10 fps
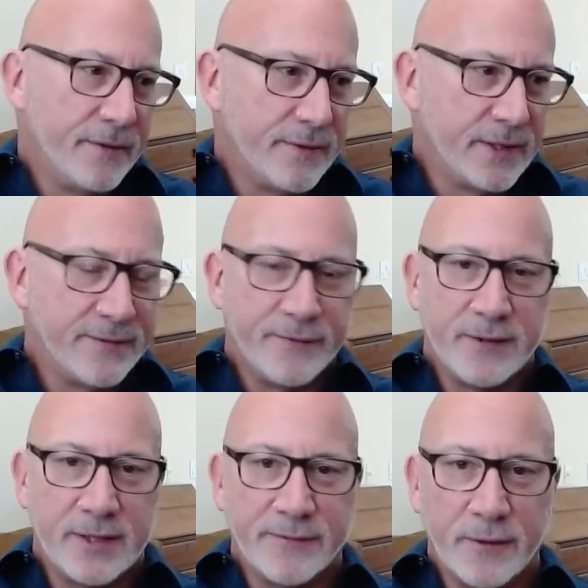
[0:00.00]

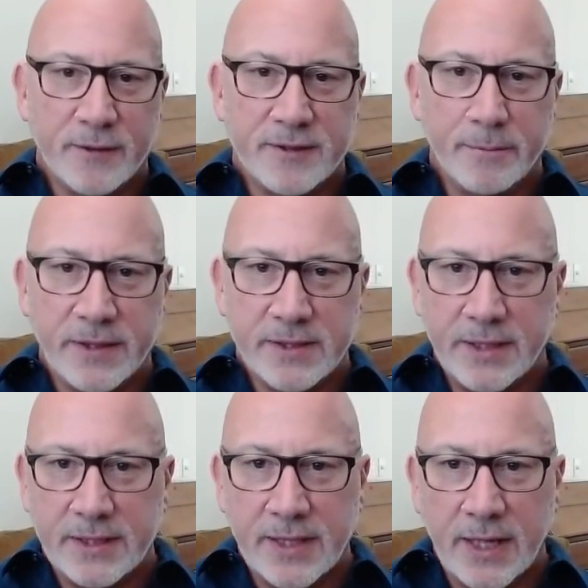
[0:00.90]
just for
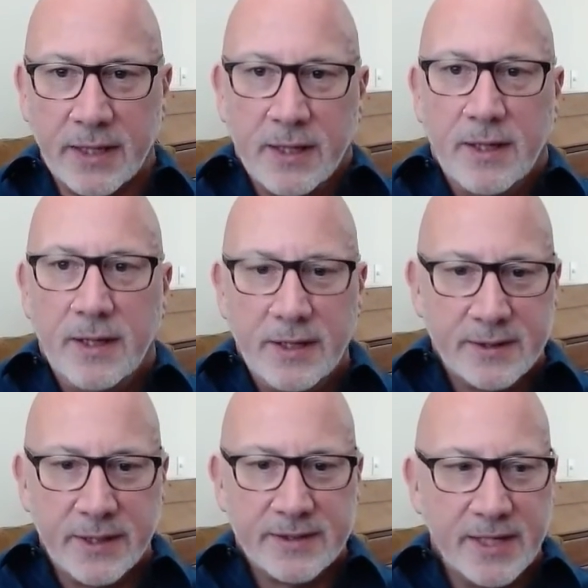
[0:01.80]
simplicity's sake.
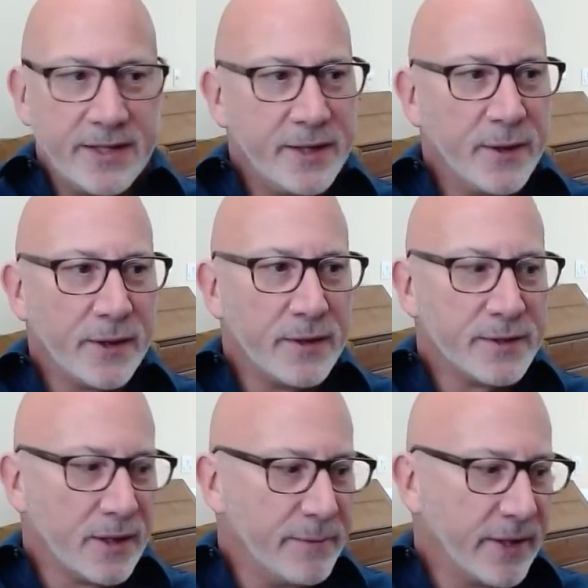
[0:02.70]
So let's say that you're
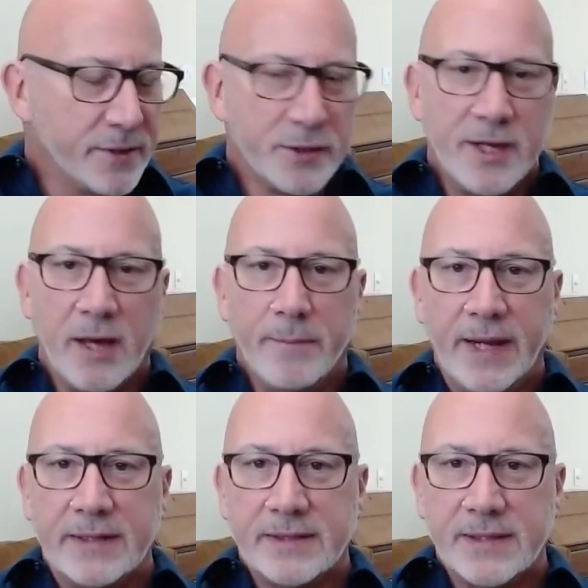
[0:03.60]
concerned because your child
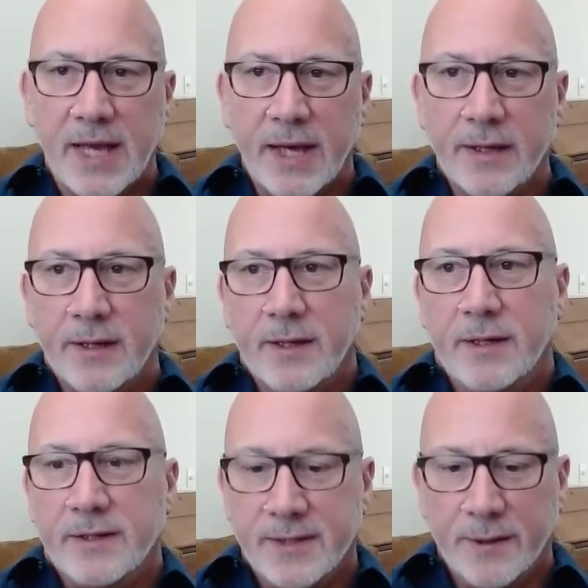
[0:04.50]
bangs his head.
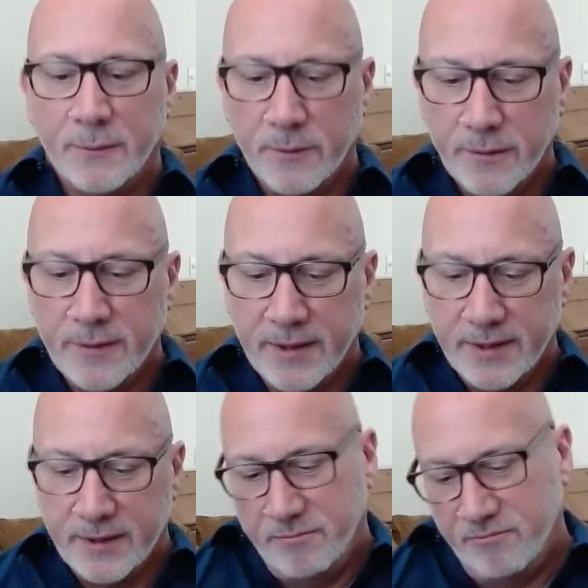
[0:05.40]
So
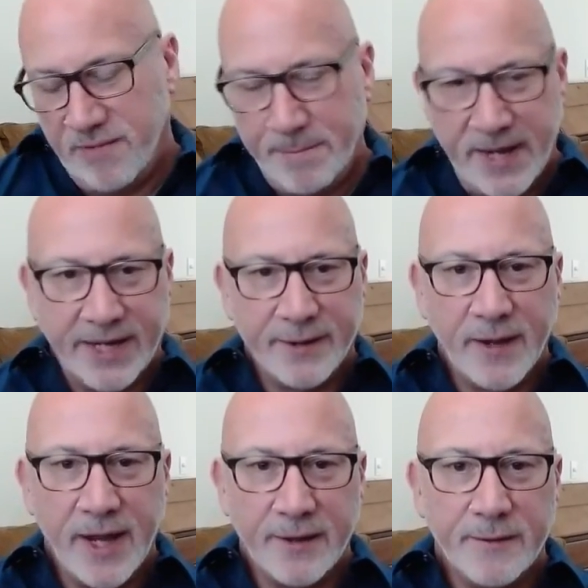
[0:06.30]
banging your
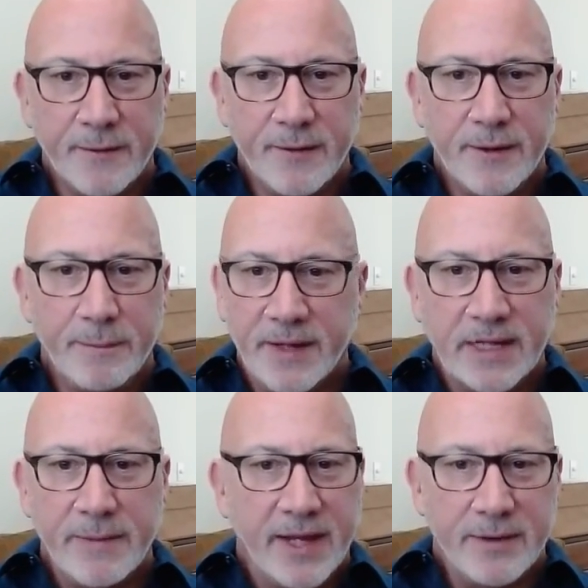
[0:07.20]
head. But it
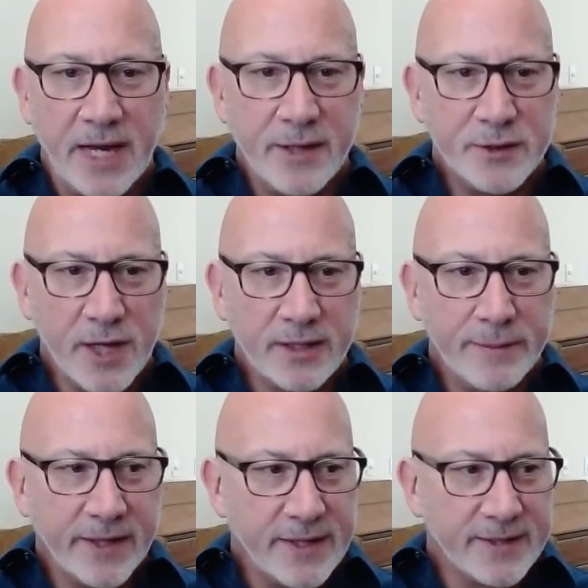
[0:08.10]
could be, I use juggling
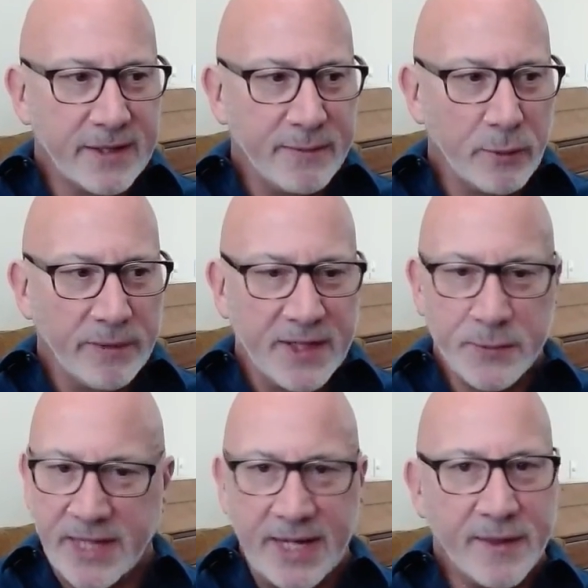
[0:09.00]
because it can be replaced
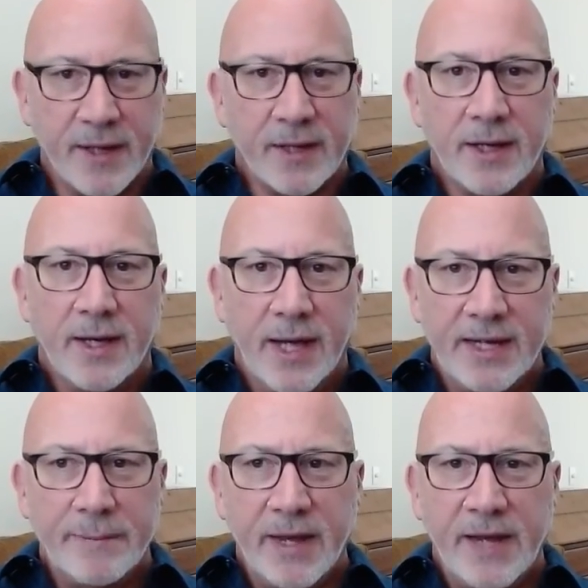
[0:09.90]
with anything.
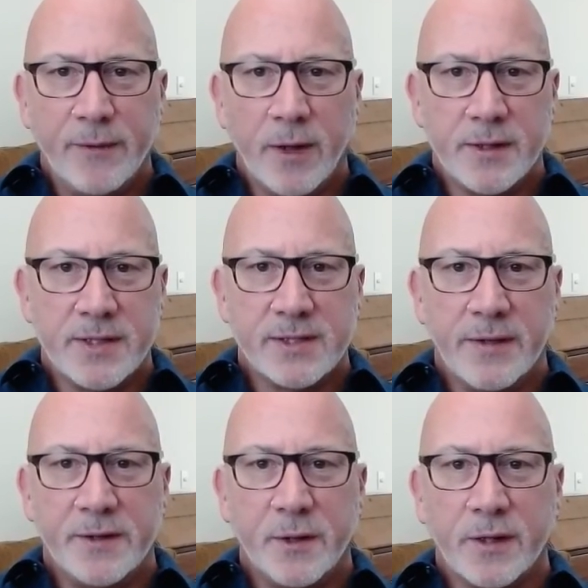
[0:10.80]
Any behavior under the
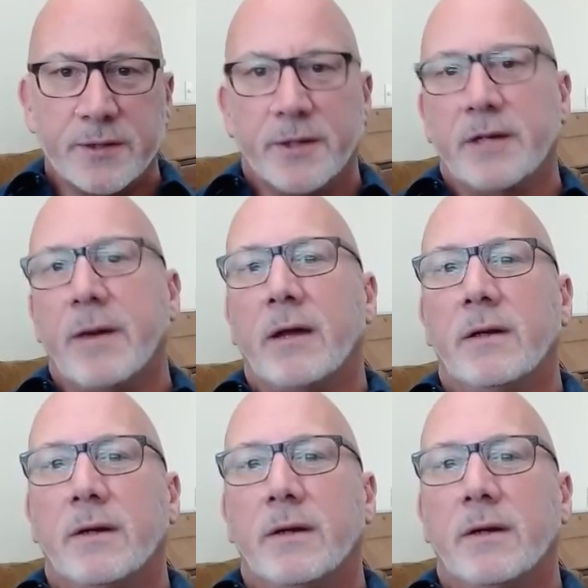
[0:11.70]
sun that you're concerned about.